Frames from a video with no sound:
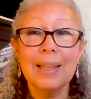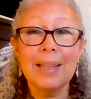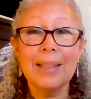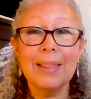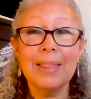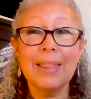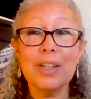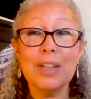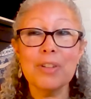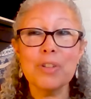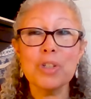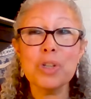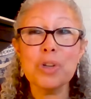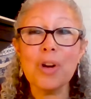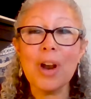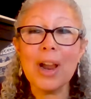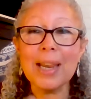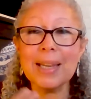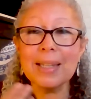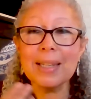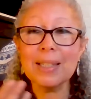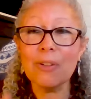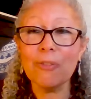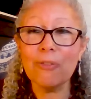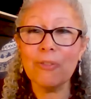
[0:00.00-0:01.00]
they're
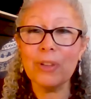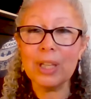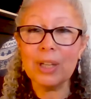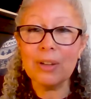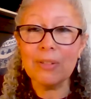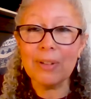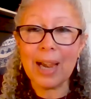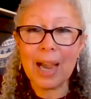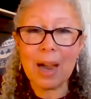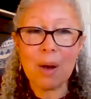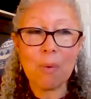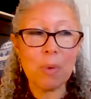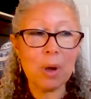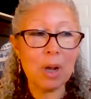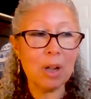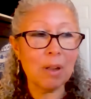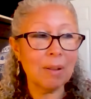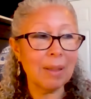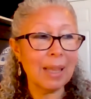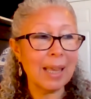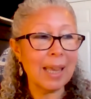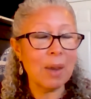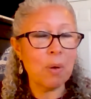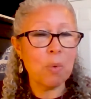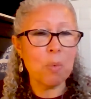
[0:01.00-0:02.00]
trying to figure out,
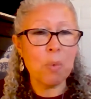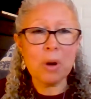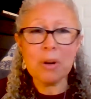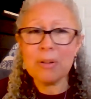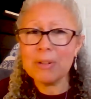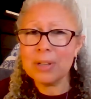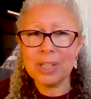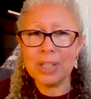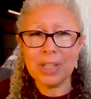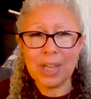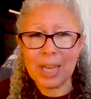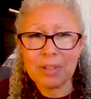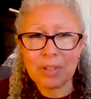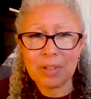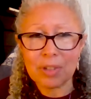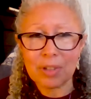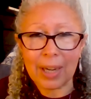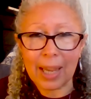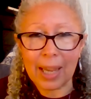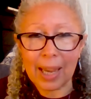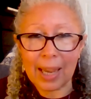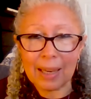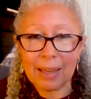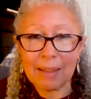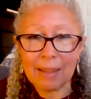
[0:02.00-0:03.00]
well, it worked
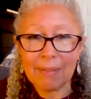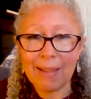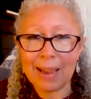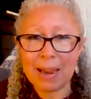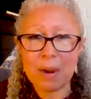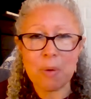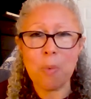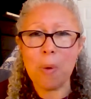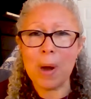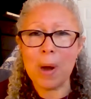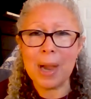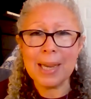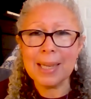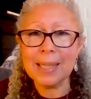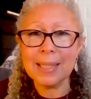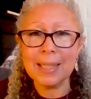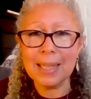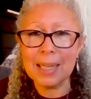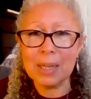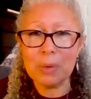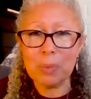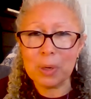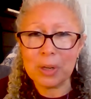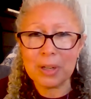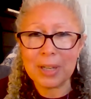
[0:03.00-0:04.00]
yesterday. Like, why isn't
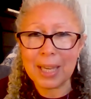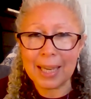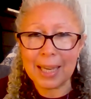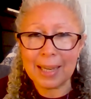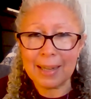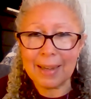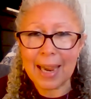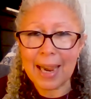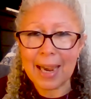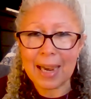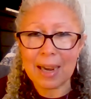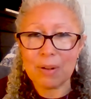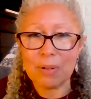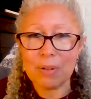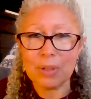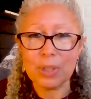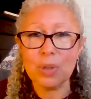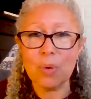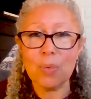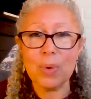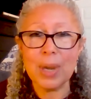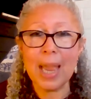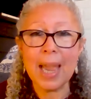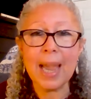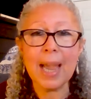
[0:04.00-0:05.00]
it working now?
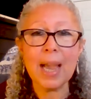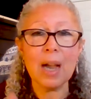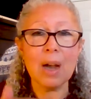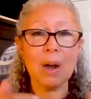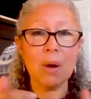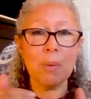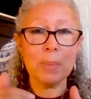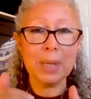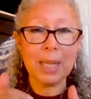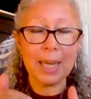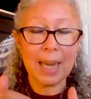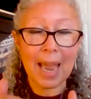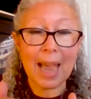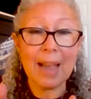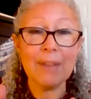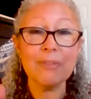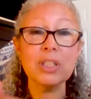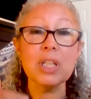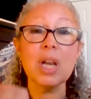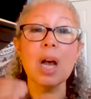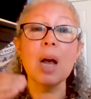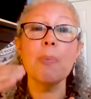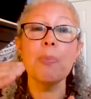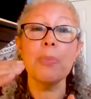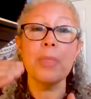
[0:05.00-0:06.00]
So now I'm going to have
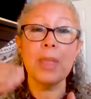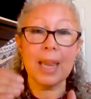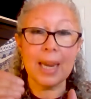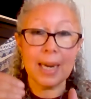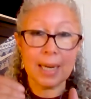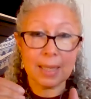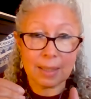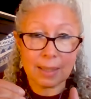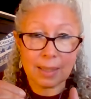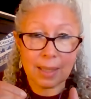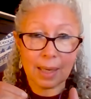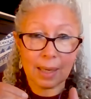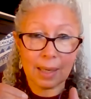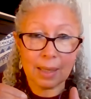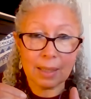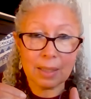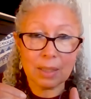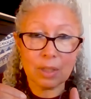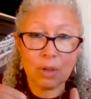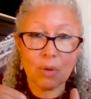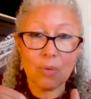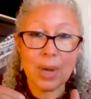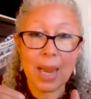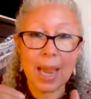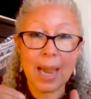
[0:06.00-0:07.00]
to up the ante.
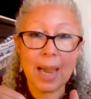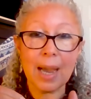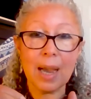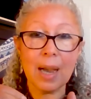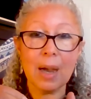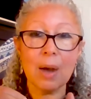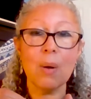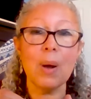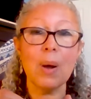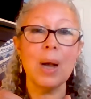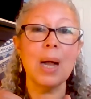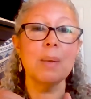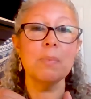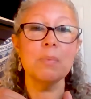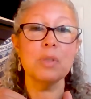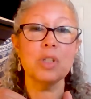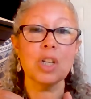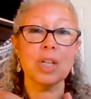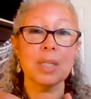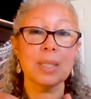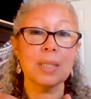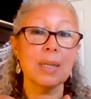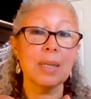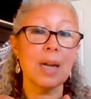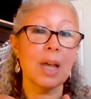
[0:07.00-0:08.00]
So now I'm
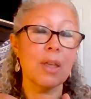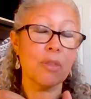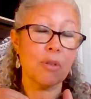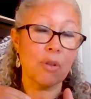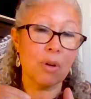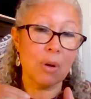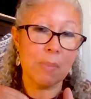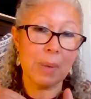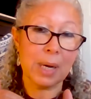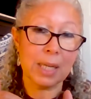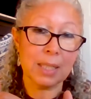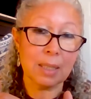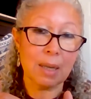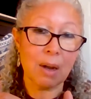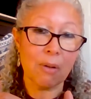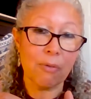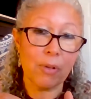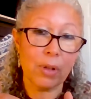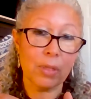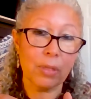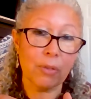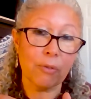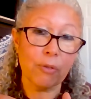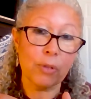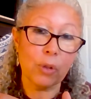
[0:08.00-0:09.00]
just not throwing myself
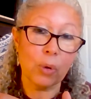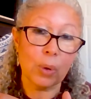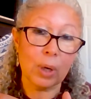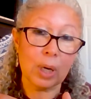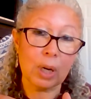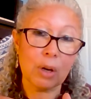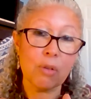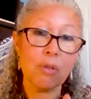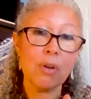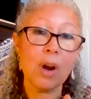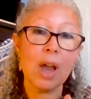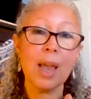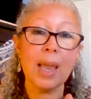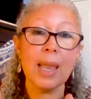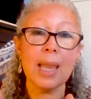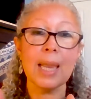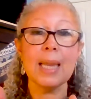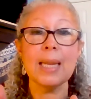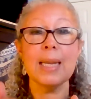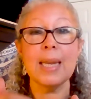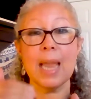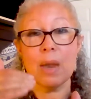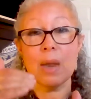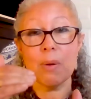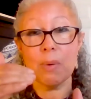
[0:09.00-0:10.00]
on the floor and crying.
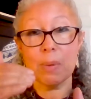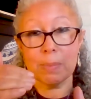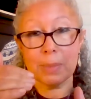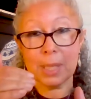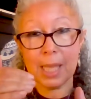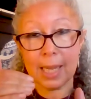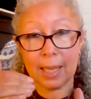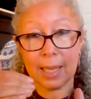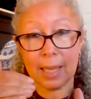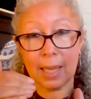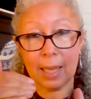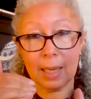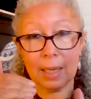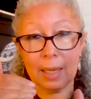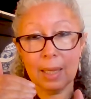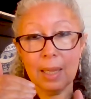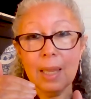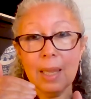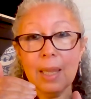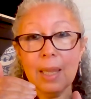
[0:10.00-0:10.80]
Now I'm kicking.